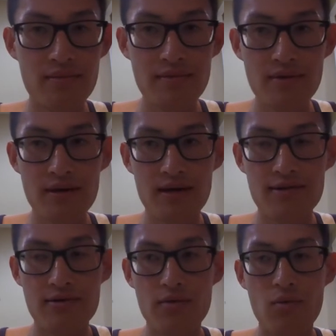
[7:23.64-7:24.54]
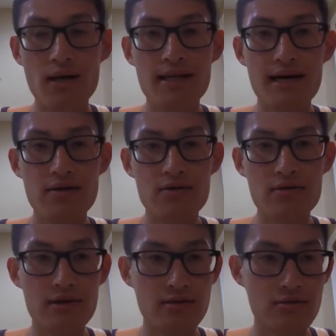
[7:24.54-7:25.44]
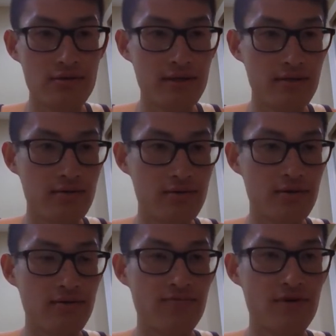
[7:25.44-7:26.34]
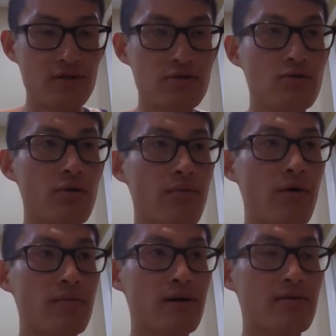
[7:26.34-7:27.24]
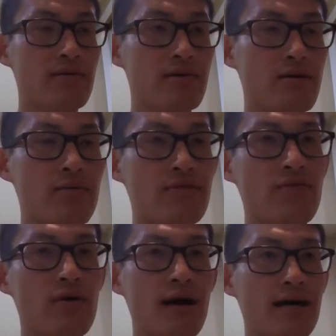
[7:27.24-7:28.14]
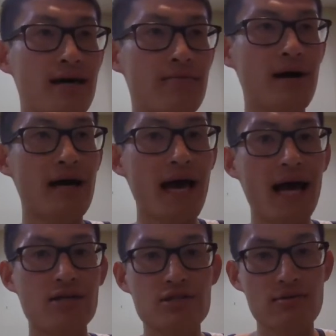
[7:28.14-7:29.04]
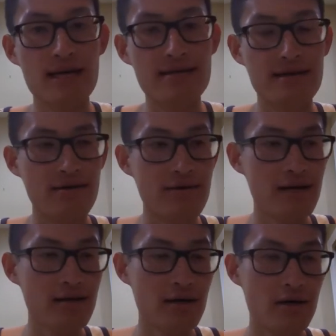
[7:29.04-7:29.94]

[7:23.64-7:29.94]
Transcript: yeah, so what I do, during the first two appointment, before I get my actual LASIK, right?